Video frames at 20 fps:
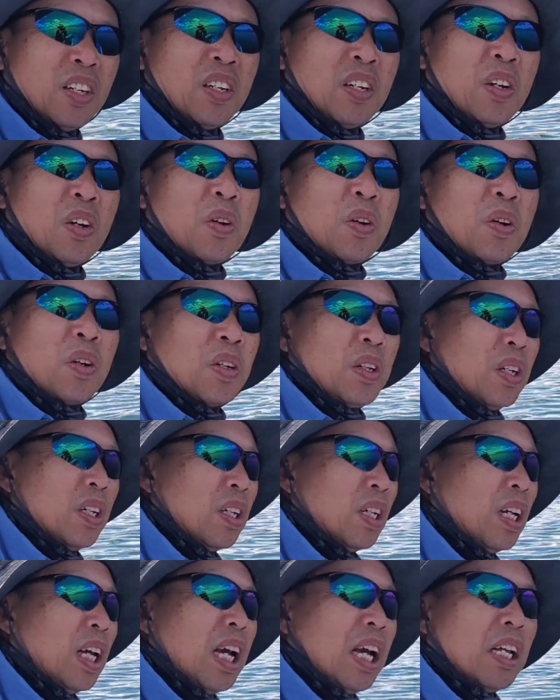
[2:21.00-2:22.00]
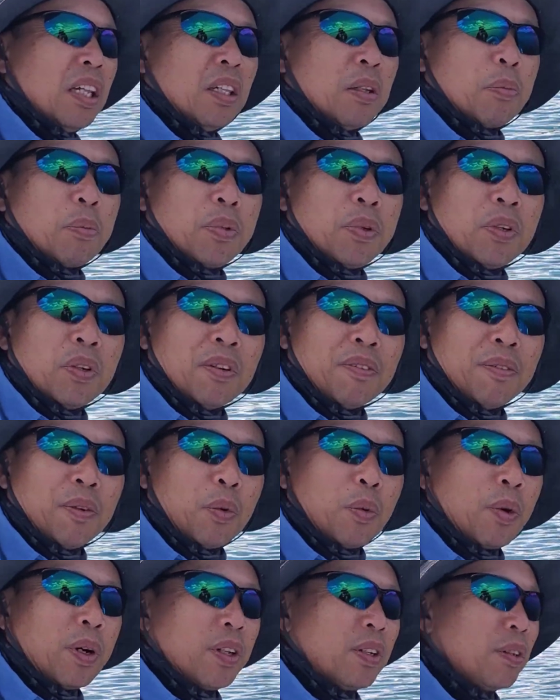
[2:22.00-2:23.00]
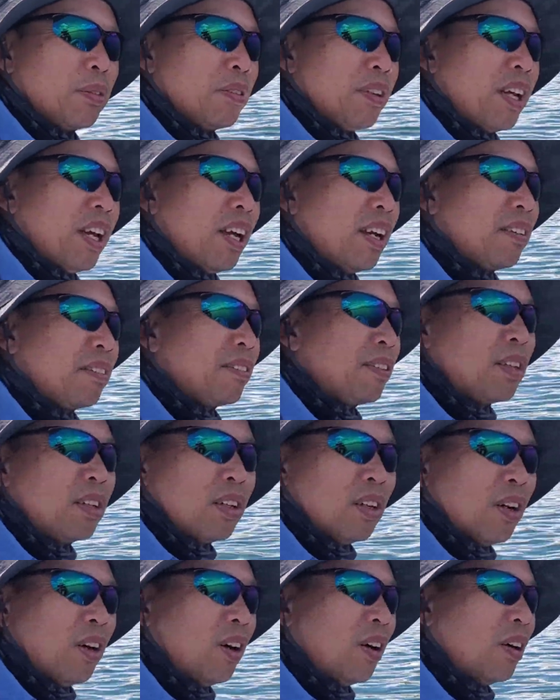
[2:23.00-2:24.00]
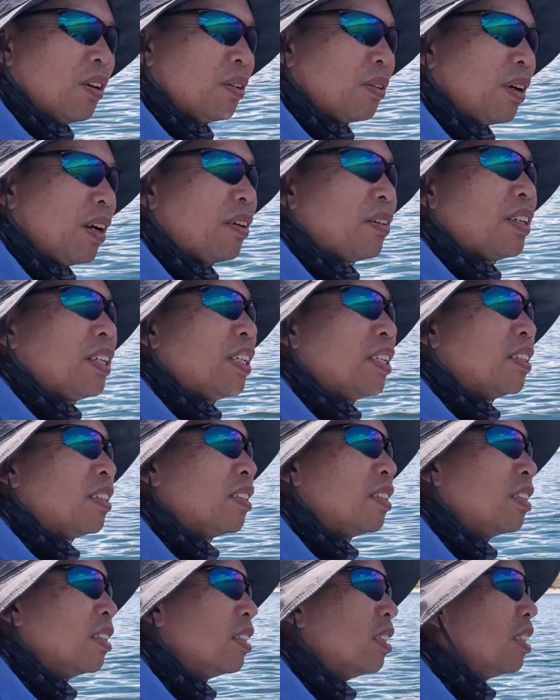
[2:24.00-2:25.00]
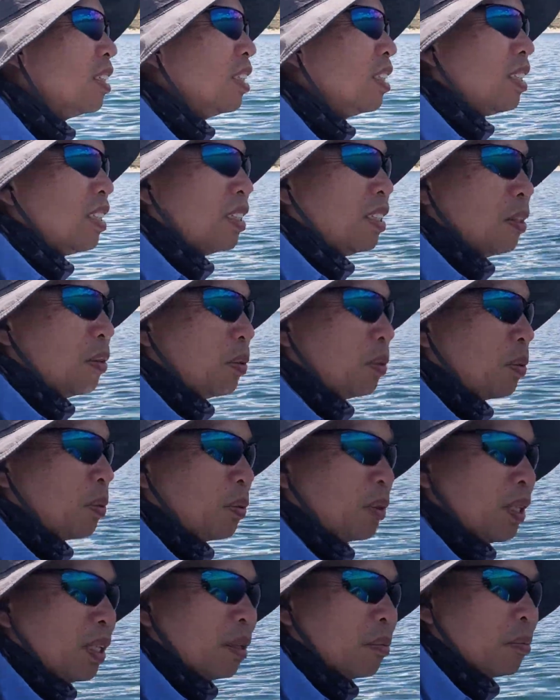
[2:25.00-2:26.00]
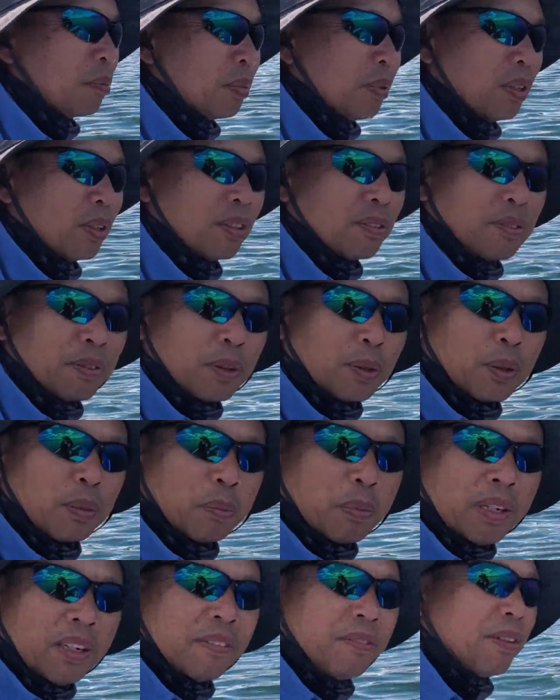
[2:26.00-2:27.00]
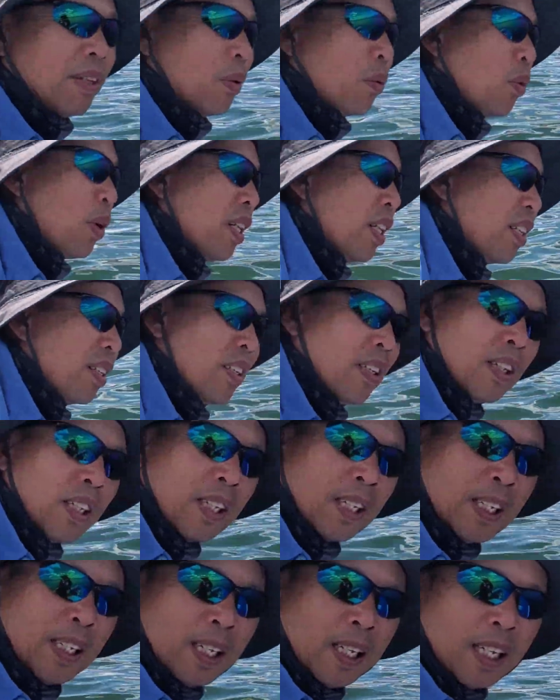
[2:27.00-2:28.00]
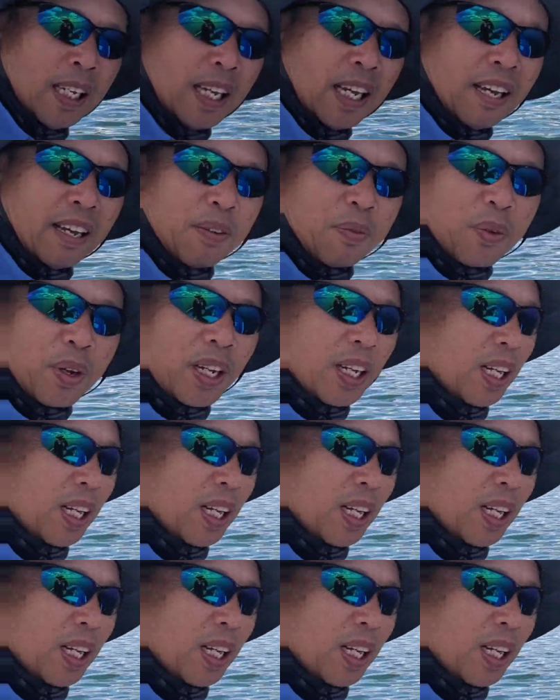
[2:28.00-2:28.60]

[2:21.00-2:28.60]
Look at the beautiful weather we have all around here. What a beautiful, perfect weather, and we're